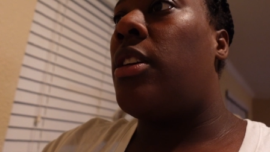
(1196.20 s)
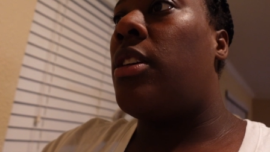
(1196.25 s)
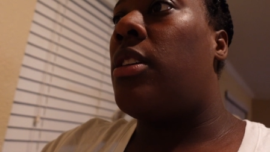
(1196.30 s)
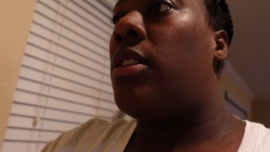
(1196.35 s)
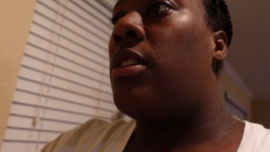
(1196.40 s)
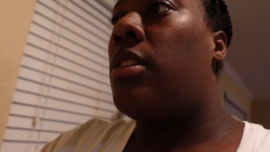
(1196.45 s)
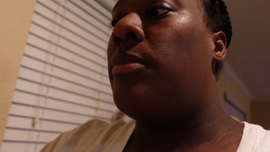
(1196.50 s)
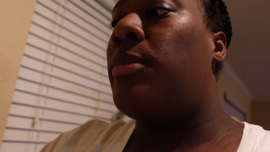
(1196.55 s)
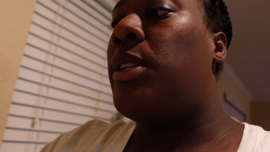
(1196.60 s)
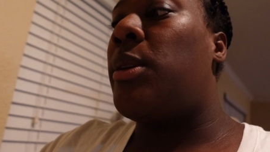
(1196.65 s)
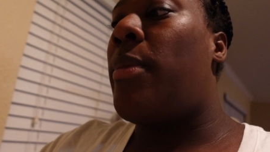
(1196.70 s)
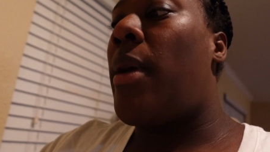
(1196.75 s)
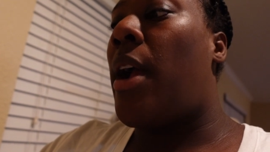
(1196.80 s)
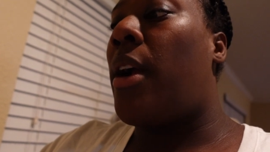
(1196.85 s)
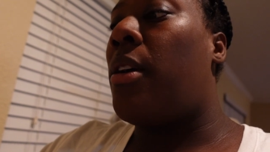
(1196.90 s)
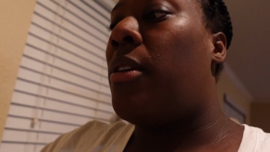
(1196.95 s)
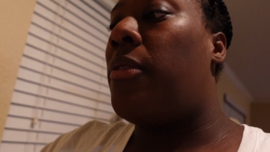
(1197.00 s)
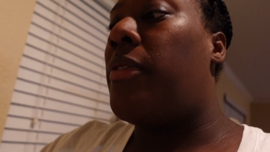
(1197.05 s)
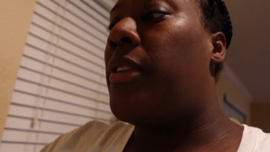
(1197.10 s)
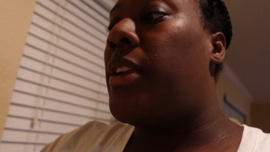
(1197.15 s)
um,
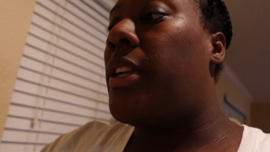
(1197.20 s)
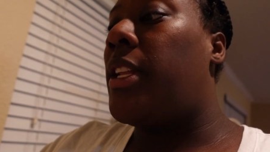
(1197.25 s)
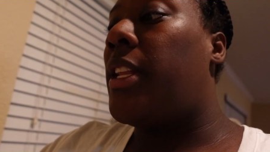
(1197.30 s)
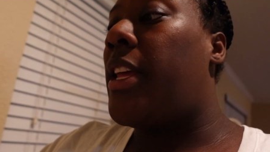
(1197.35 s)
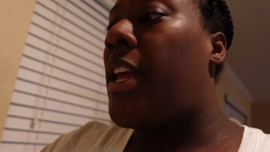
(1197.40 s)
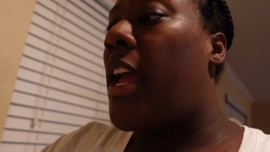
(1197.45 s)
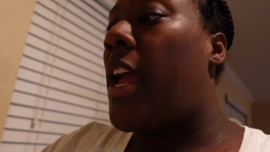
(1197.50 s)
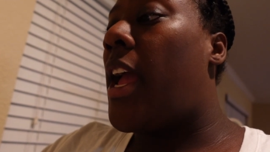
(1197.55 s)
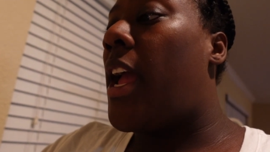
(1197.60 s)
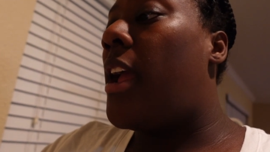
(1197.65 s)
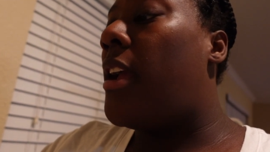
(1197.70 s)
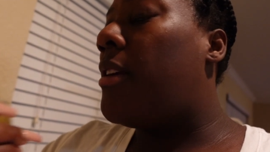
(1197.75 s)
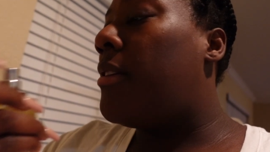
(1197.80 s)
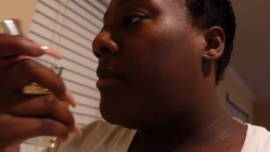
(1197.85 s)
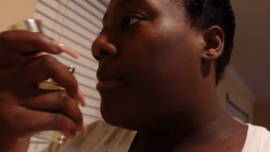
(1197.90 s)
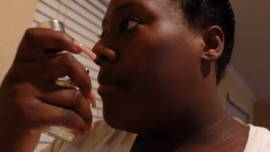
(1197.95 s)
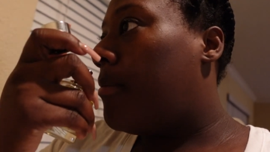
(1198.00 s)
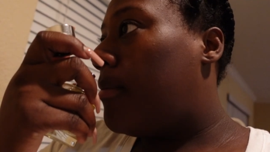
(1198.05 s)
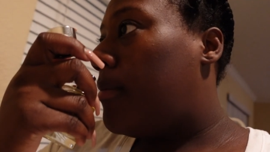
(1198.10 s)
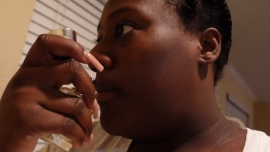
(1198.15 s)
Tobacco Vanille.
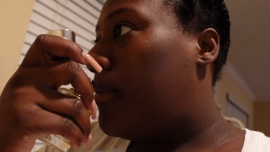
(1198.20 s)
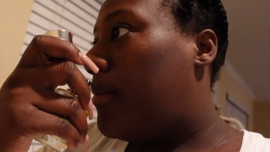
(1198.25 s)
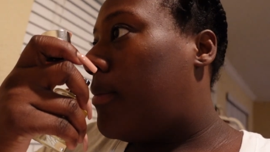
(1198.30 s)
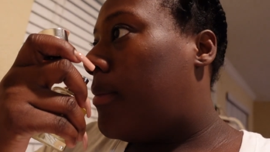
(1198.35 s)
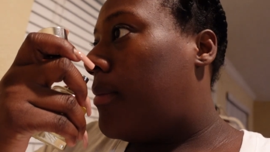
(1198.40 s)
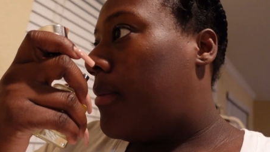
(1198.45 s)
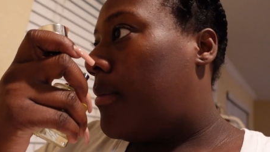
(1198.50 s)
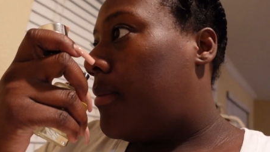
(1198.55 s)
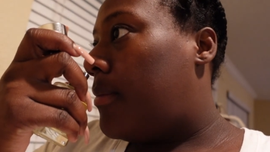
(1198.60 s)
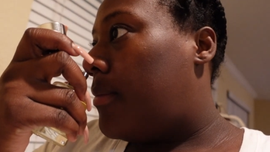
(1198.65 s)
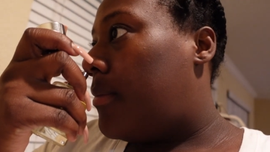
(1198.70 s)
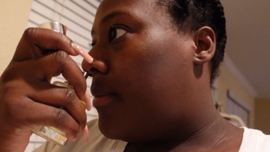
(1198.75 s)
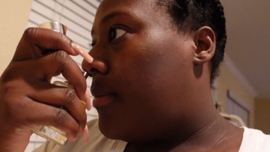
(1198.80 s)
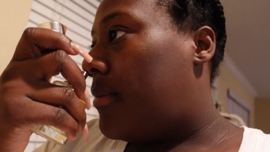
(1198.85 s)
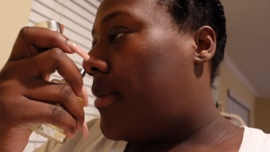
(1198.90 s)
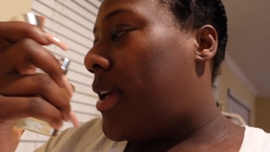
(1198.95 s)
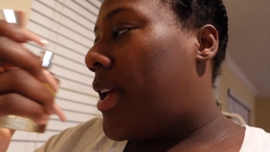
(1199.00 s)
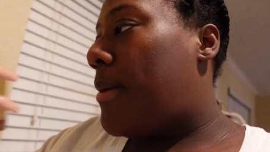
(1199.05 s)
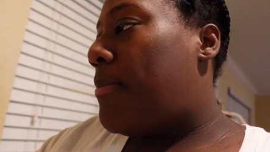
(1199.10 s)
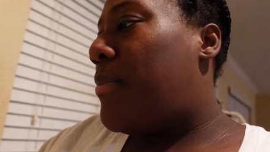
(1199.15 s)

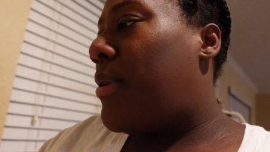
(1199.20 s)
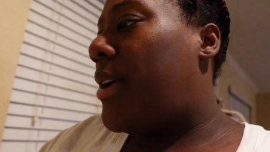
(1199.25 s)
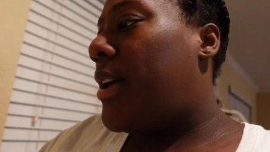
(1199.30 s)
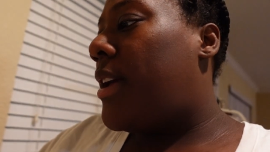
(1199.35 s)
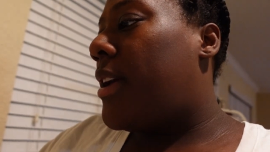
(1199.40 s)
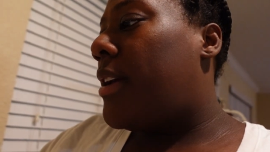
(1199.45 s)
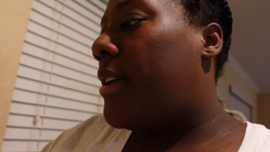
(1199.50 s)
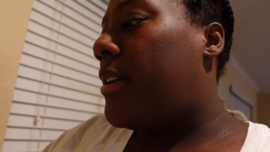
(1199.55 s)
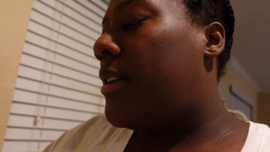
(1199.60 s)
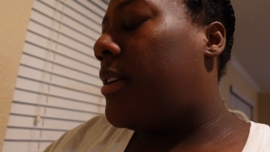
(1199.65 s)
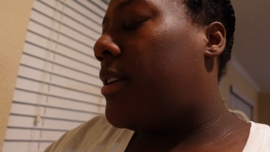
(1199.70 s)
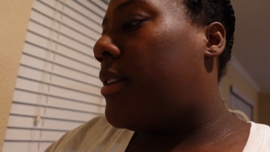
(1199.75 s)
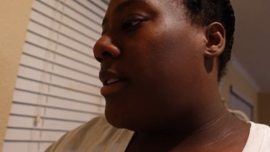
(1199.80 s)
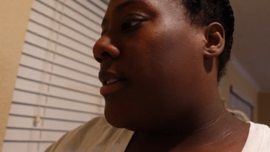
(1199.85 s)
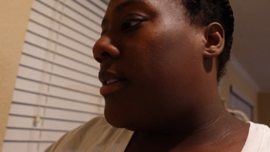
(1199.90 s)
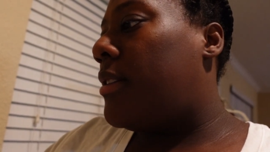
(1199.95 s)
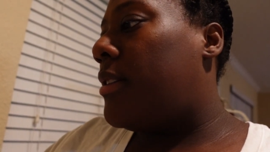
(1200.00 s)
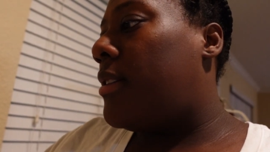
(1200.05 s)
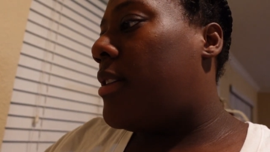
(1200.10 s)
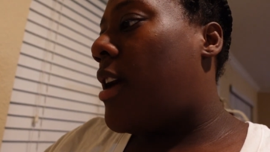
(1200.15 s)
But
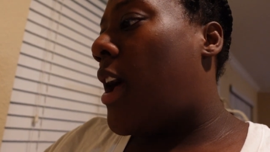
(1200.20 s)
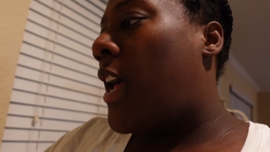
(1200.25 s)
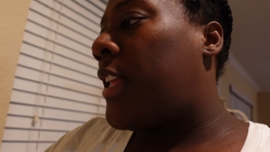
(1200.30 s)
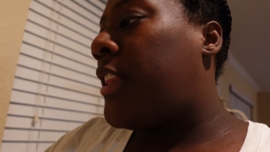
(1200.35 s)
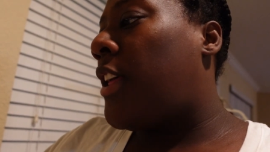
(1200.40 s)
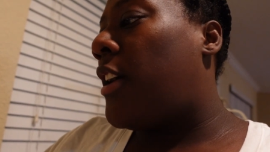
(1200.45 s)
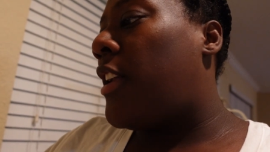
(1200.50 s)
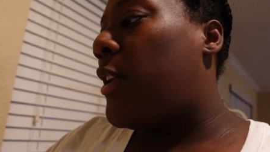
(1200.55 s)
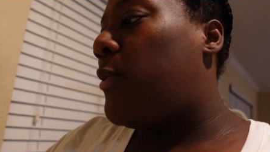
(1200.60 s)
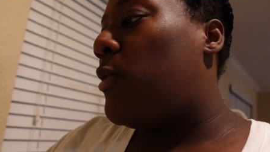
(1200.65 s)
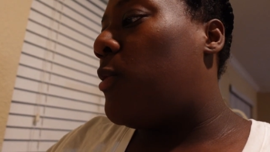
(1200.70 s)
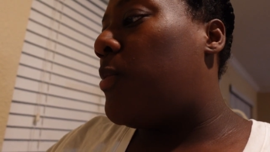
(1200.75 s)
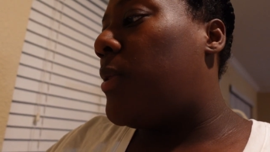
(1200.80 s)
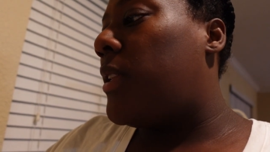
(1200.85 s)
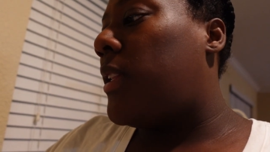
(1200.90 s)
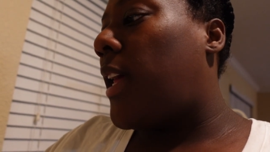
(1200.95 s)
I thought it would be